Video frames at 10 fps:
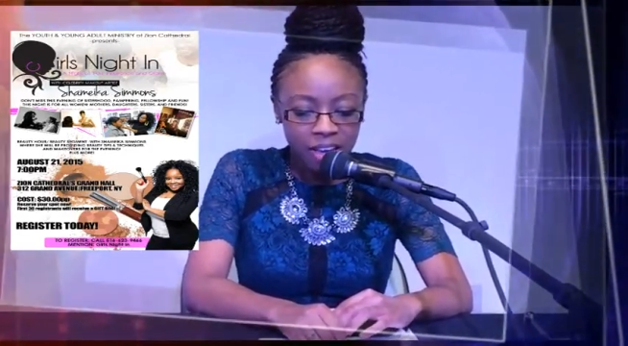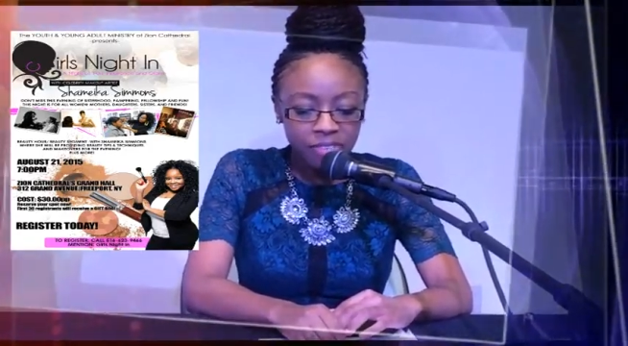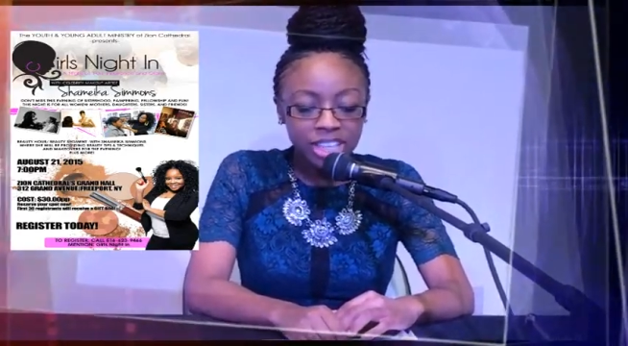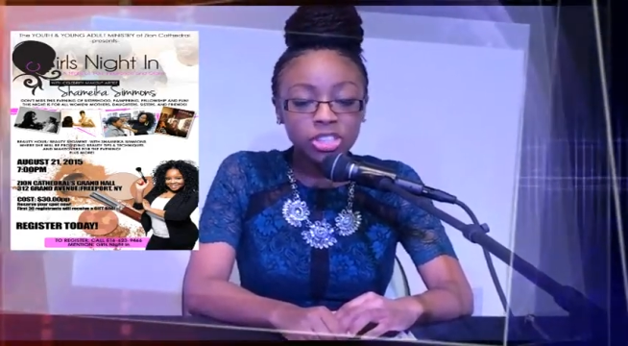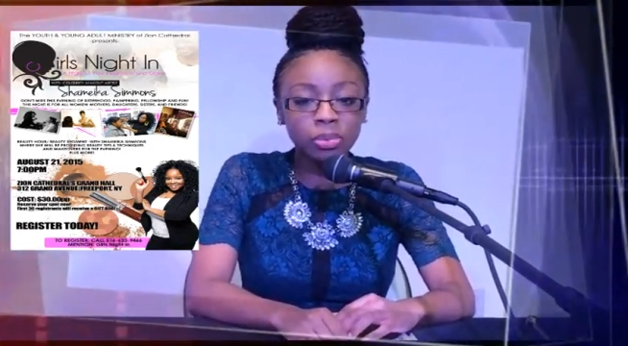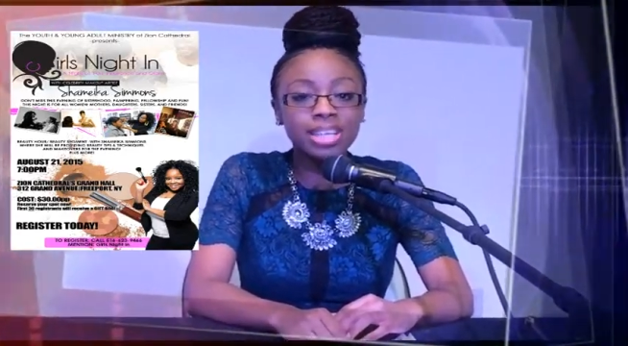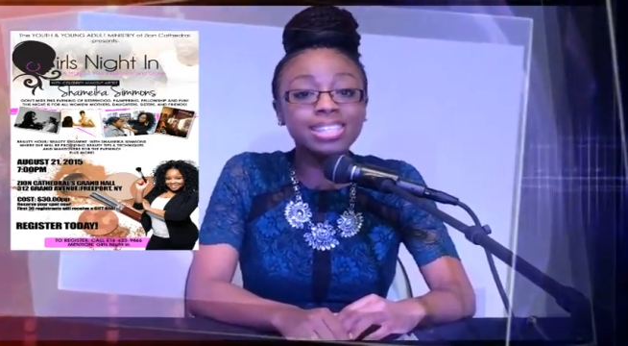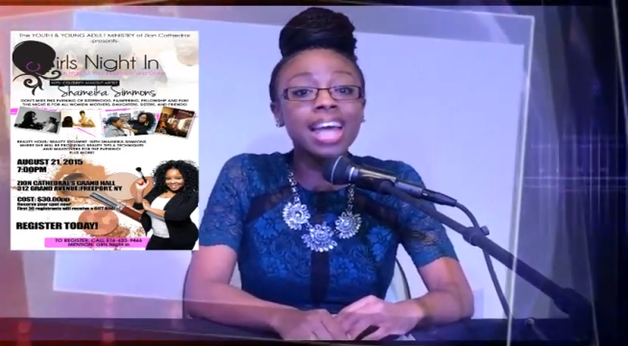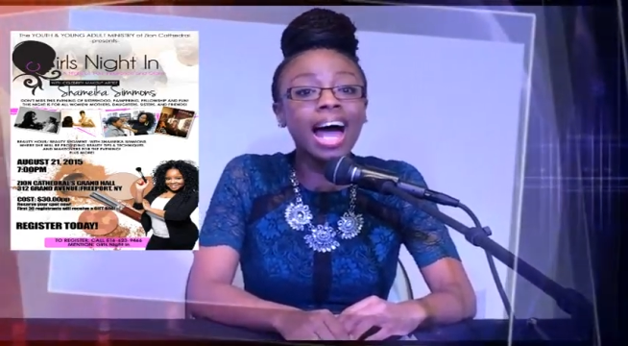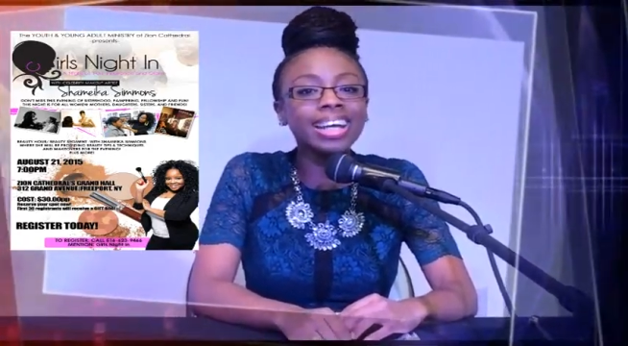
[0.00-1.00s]

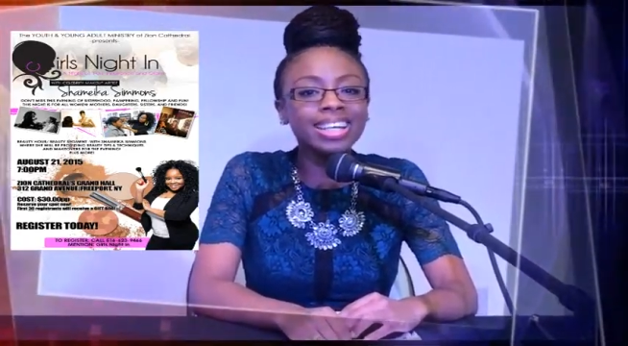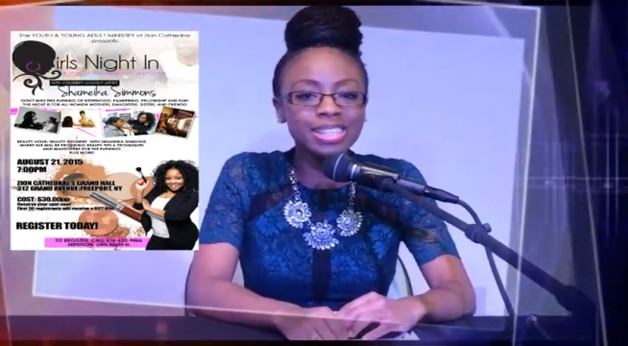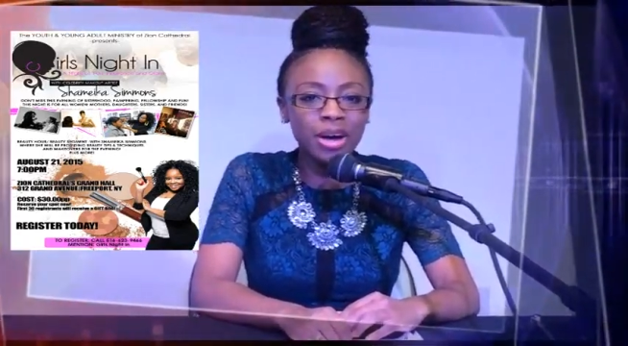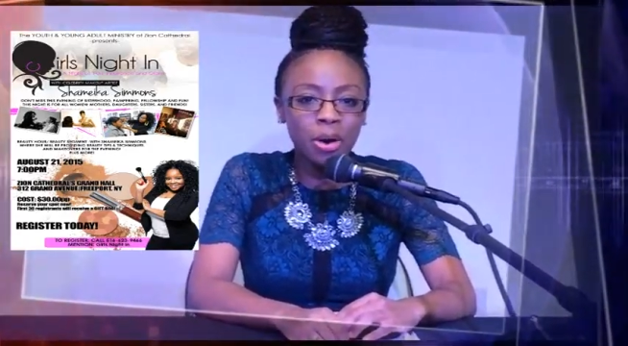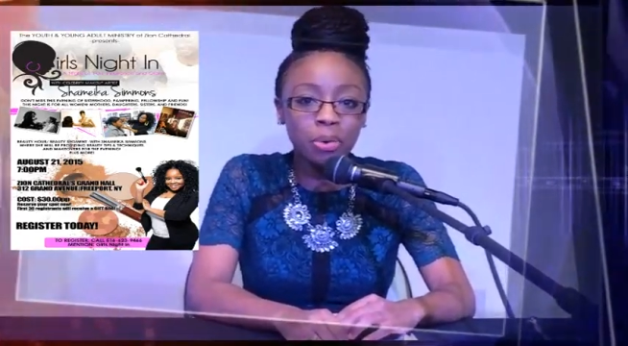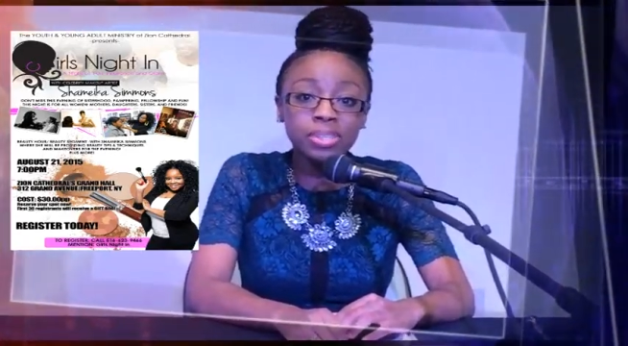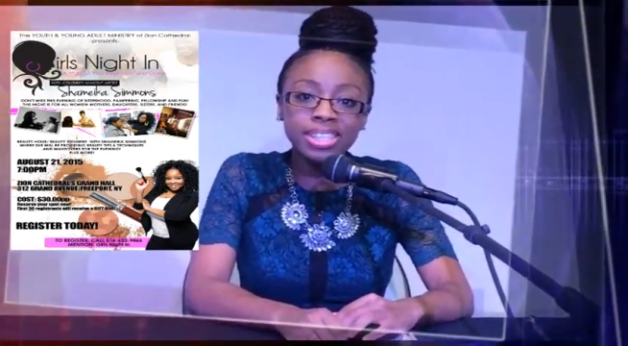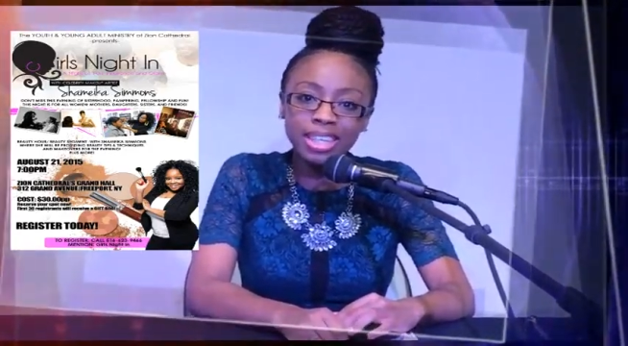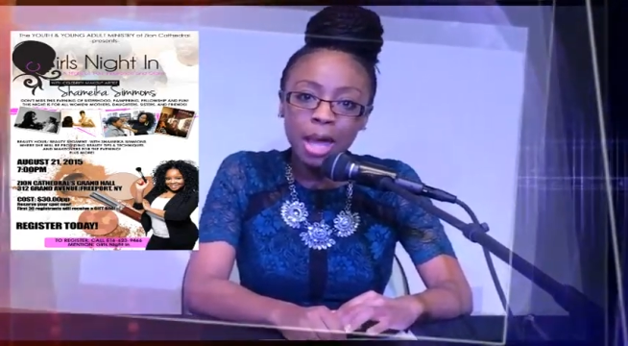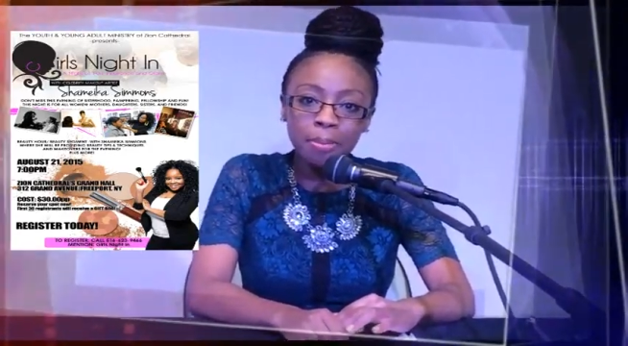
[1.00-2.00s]
Featuring Zion's own
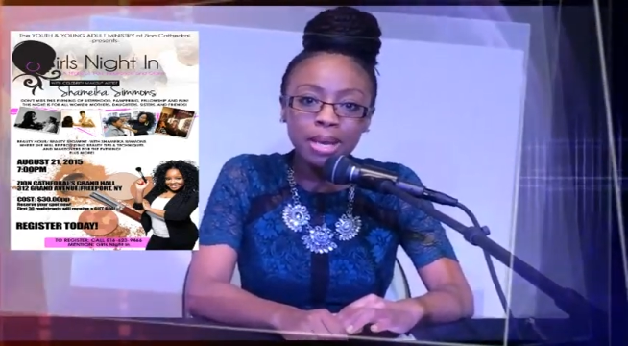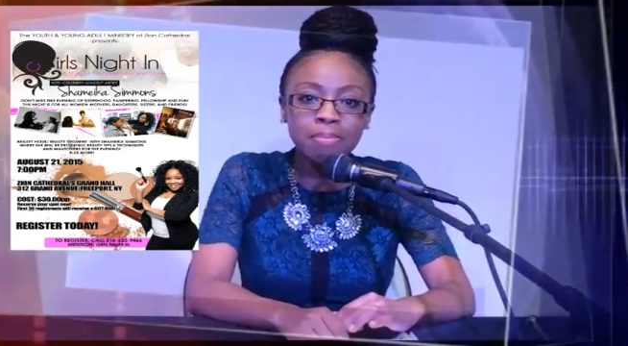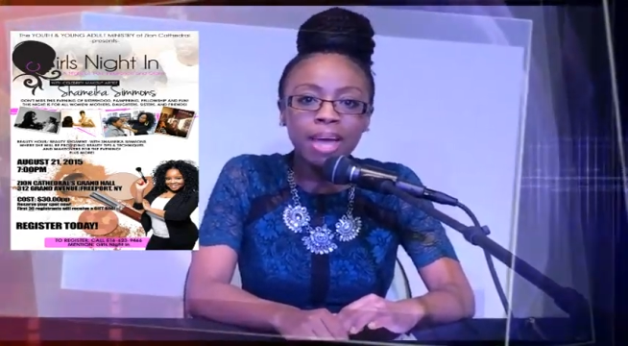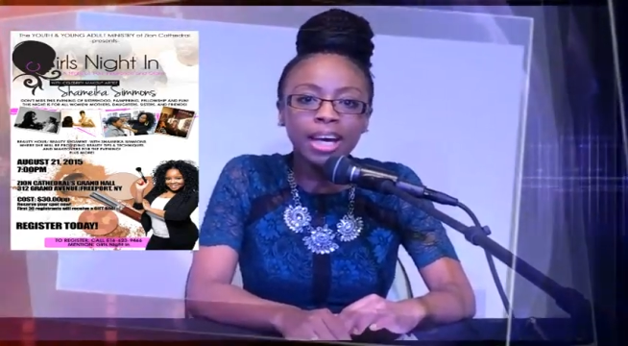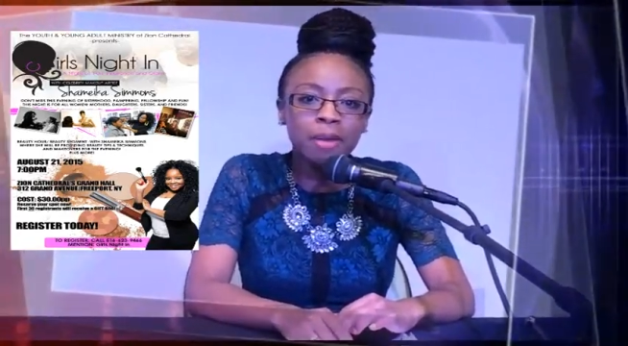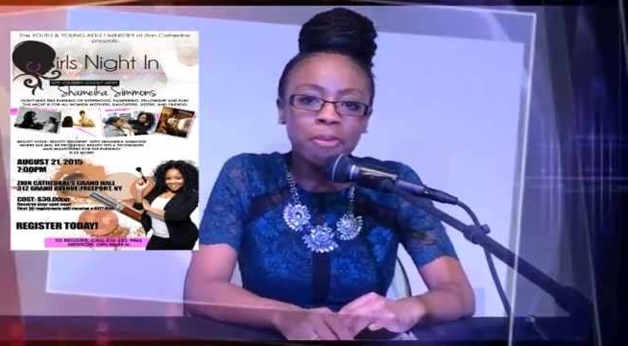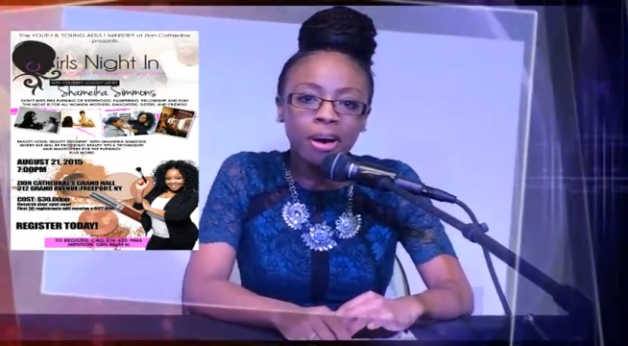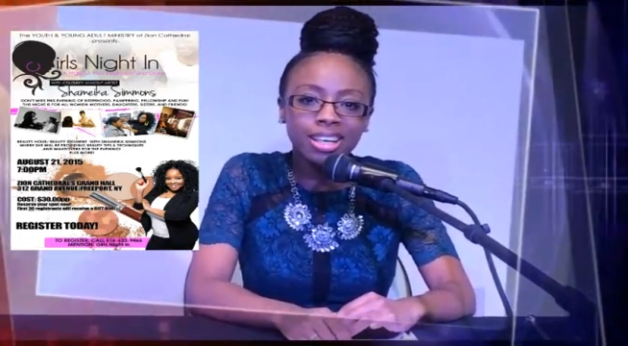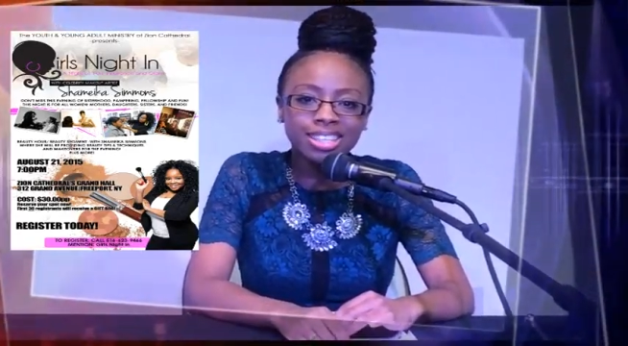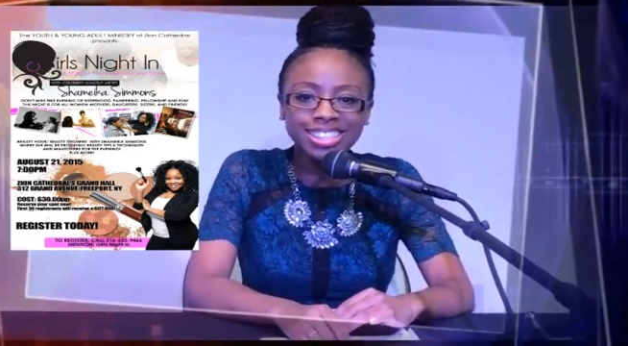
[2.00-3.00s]
celebrity makeup
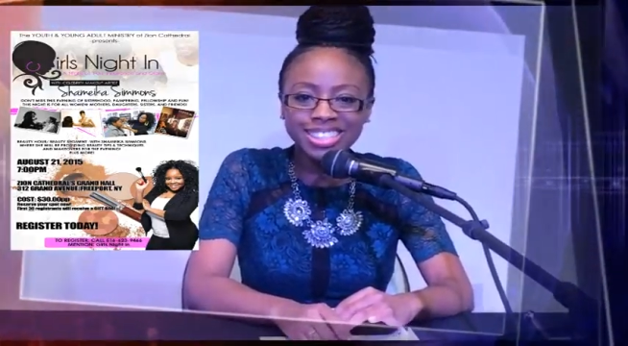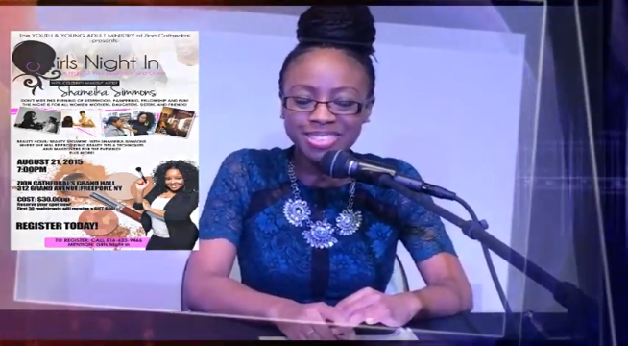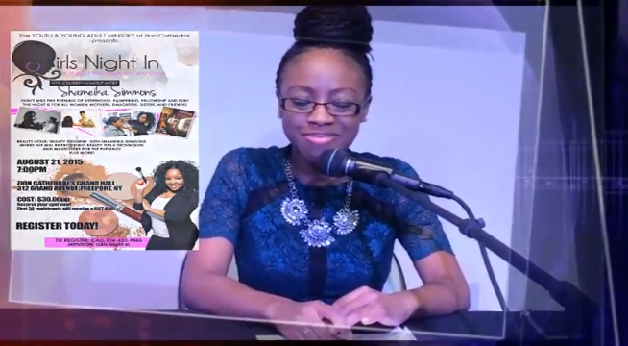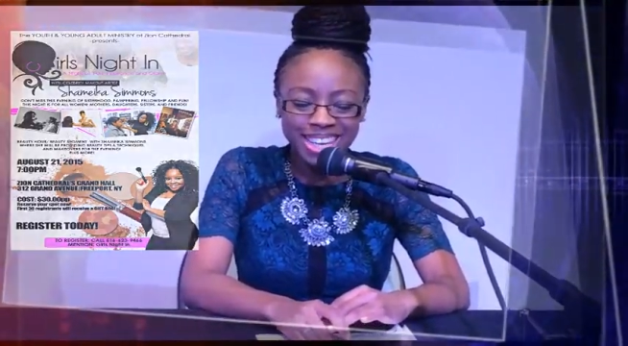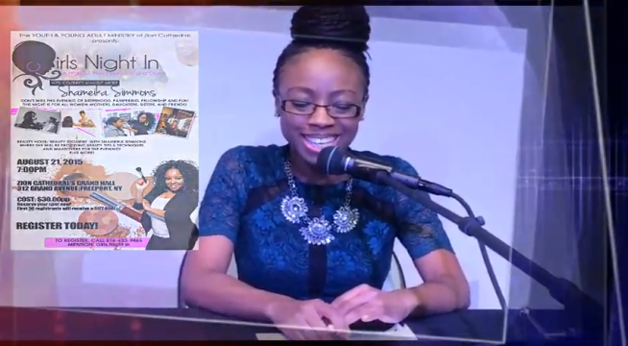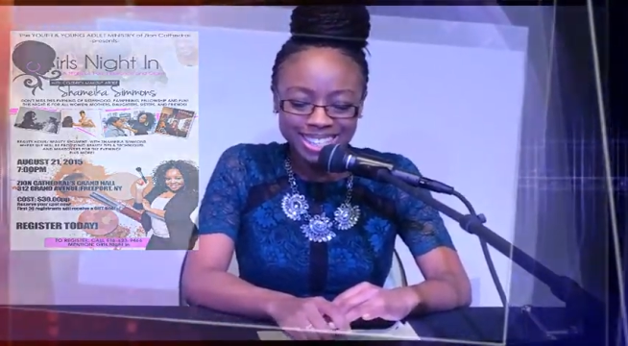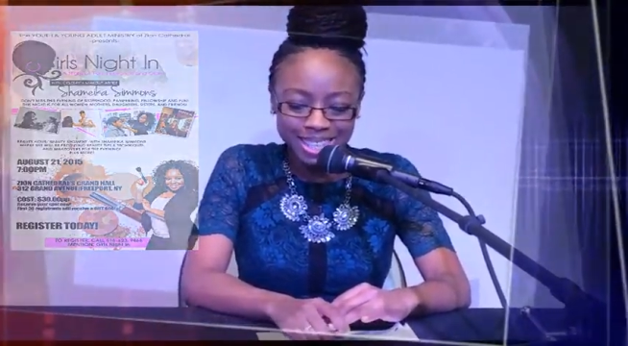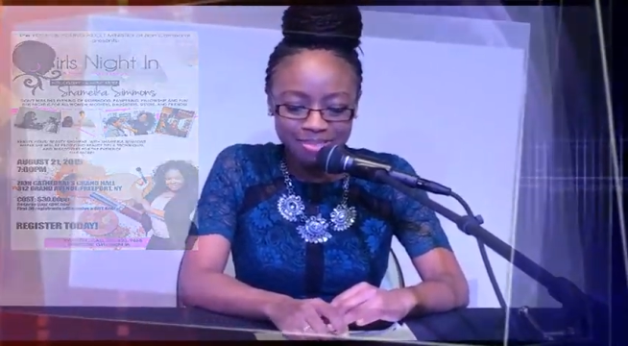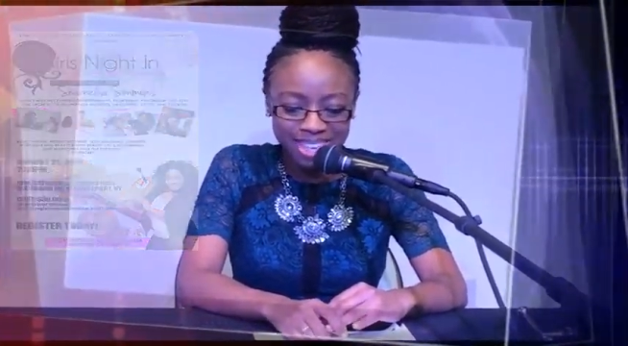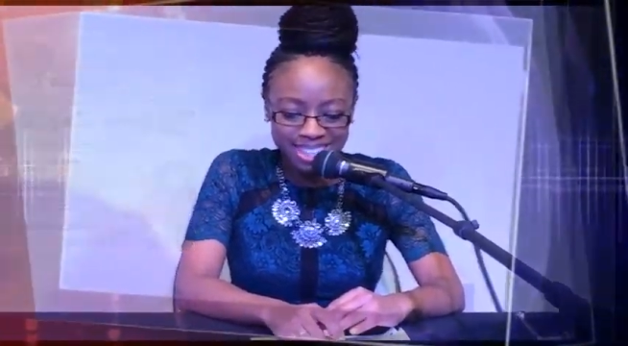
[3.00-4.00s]
artist, Shamika
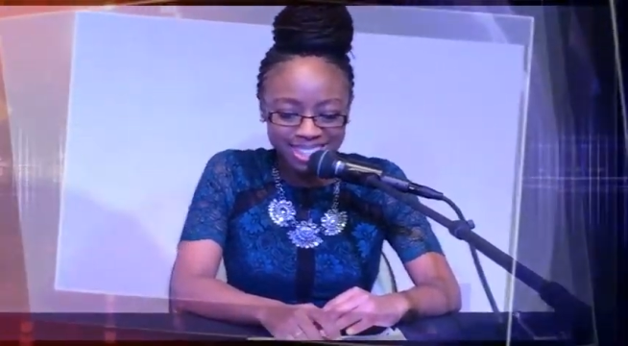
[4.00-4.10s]
Simmons.